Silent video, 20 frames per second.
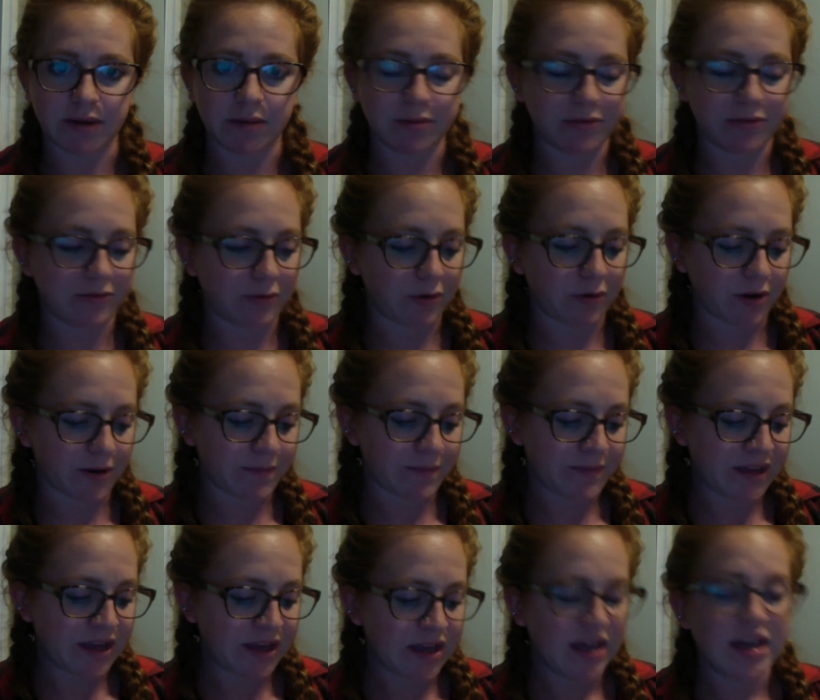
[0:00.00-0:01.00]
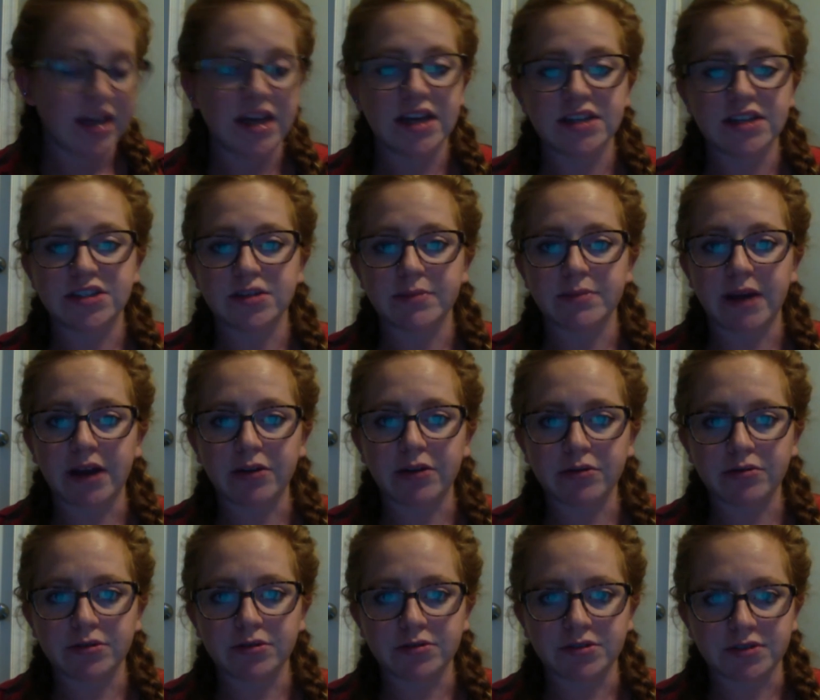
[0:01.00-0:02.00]
before, is your
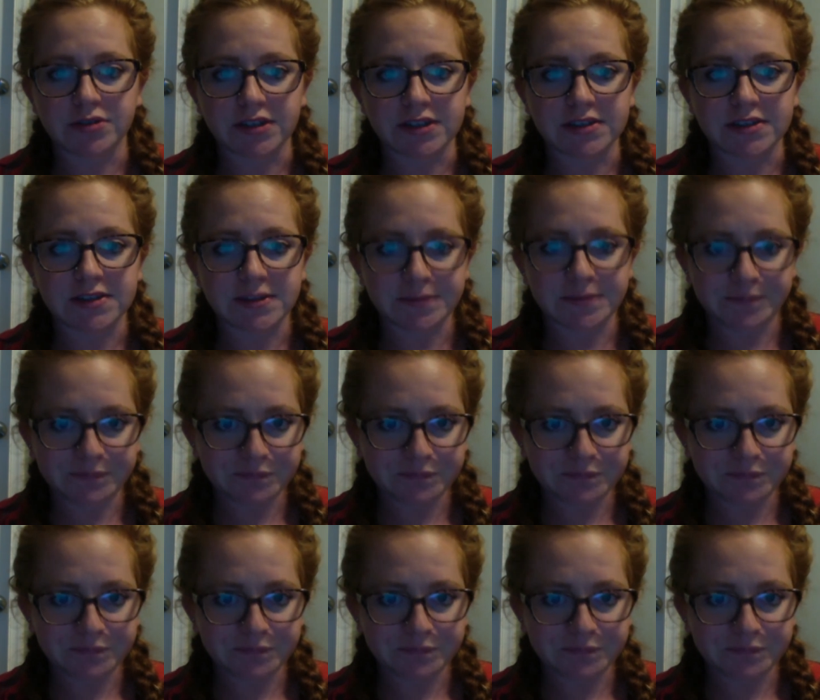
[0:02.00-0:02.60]
macronutrients.